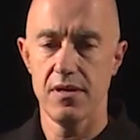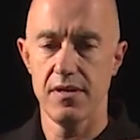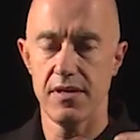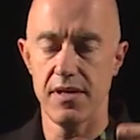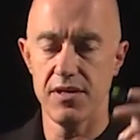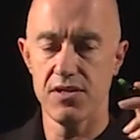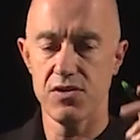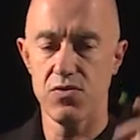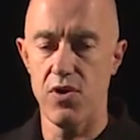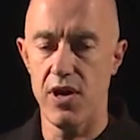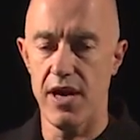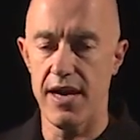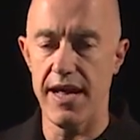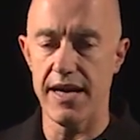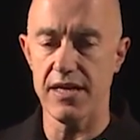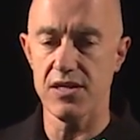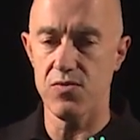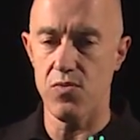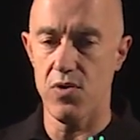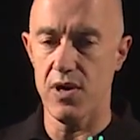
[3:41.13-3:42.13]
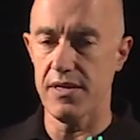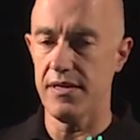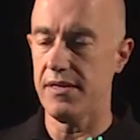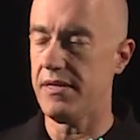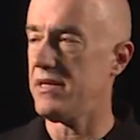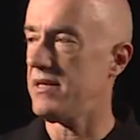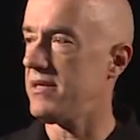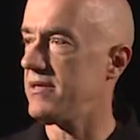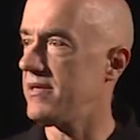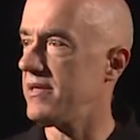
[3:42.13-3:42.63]
D squared x1
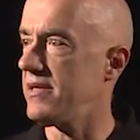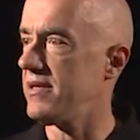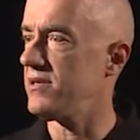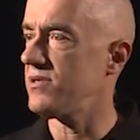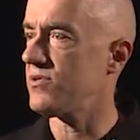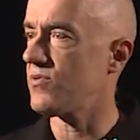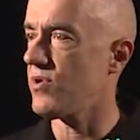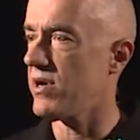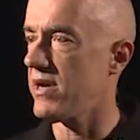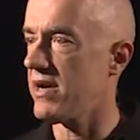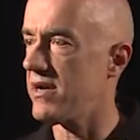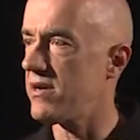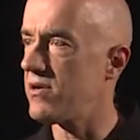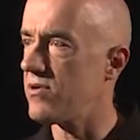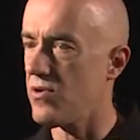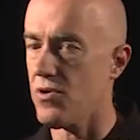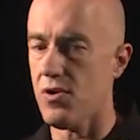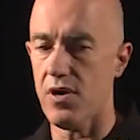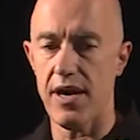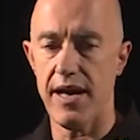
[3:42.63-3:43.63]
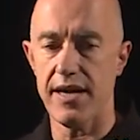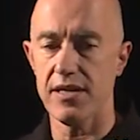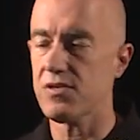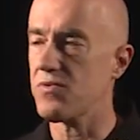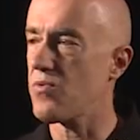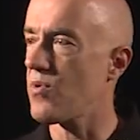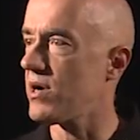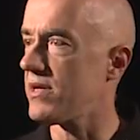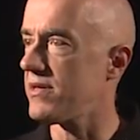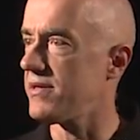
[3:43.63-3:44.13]
dt squared, or
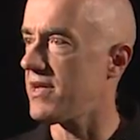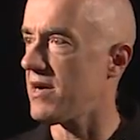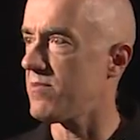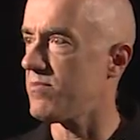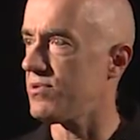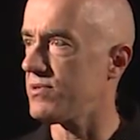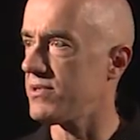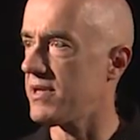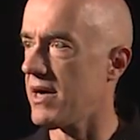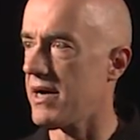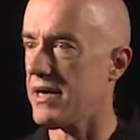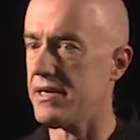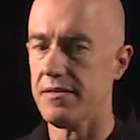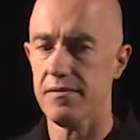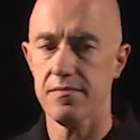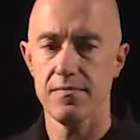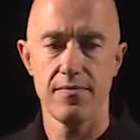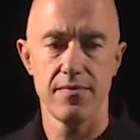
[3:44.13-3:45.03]
x1 double dot.